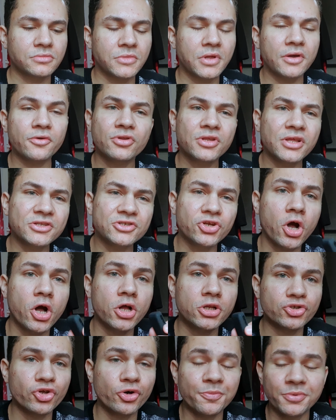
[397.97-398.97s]
I'm going to get
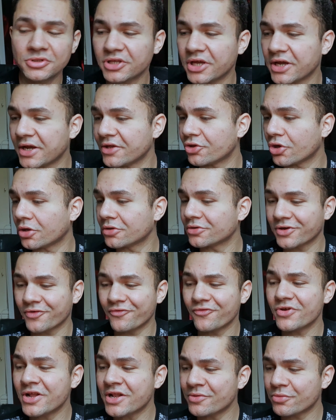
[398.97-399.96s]
charged up and turned on because I
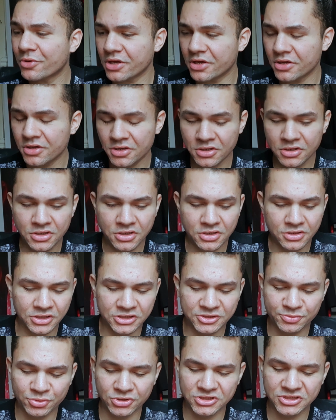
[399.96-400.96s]
really want to,
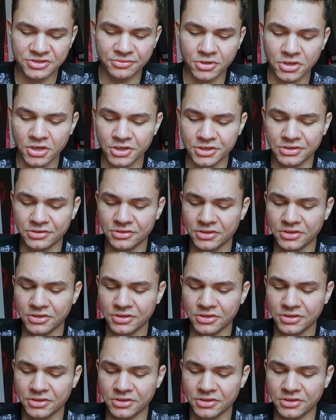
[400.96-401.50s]
let's put the SIM card in.